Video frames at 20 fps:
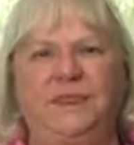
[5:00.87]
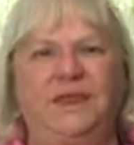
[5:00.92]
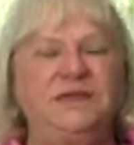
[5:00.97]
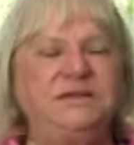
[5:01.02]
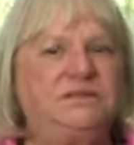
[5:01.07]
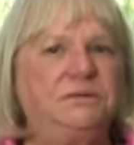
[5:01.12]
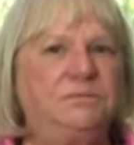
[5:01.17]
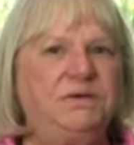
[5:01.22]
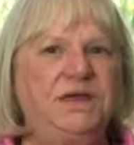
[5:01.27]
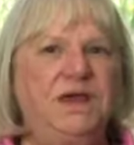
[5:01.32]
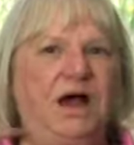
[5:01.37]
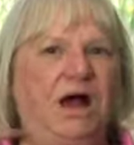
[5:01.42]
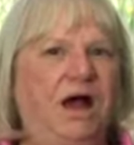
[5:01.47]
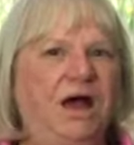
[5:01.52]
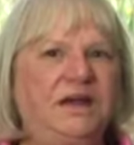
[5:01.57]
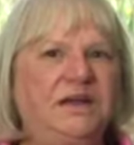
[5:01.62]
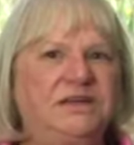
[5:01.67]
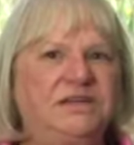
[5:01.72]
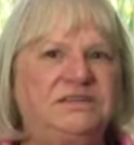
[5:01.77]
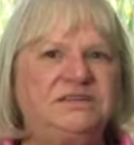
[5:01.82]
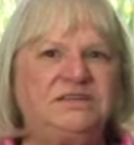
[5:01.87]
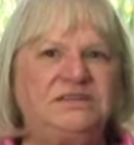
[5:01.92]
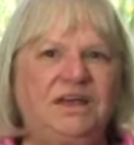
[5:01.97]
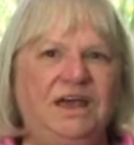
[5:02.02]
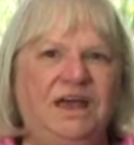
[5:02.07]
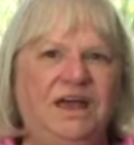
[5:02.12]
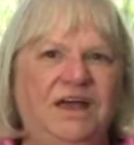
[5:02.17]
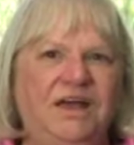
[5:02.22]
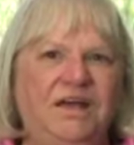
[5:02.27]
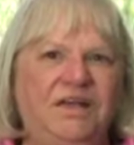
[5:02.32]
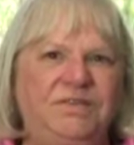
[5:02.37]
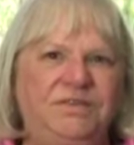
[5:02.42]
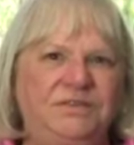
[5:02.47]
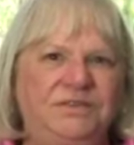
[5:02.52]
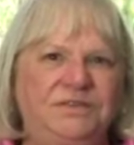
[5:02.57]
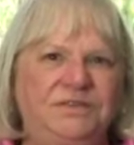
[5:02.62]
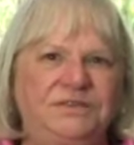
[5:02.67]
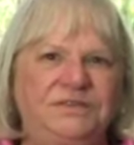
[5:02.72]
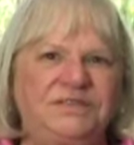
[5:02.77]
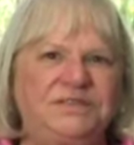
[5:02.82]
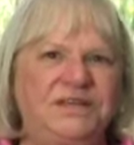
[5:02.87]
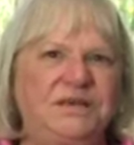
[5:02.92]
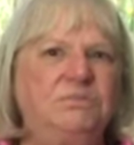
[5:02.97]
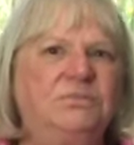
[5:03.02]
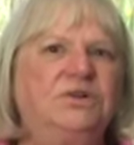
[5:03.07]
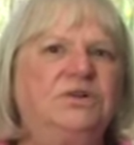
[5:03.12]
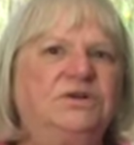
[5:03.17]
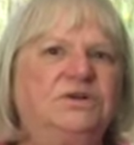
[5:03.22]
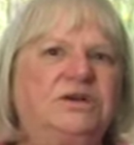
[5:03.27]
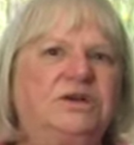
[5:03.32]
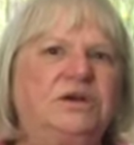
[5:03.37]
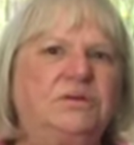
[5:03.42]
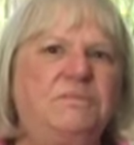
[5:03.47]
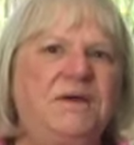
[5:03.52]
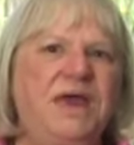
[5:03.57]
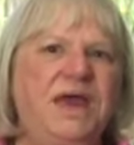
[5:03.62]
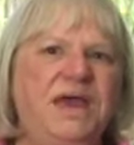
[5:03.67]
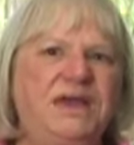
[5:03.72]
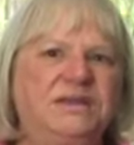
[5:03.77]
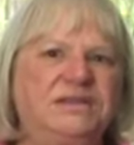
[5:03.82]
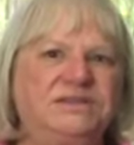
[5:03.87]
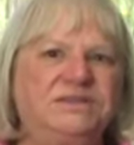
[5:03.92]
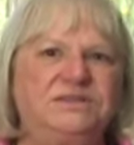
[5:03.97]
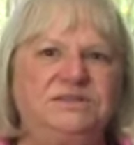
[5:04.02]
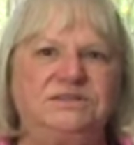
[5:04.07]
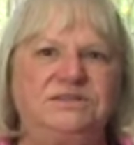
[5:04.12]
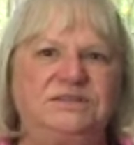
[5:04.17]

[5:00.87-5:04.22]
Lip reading: And to be honest, similar commands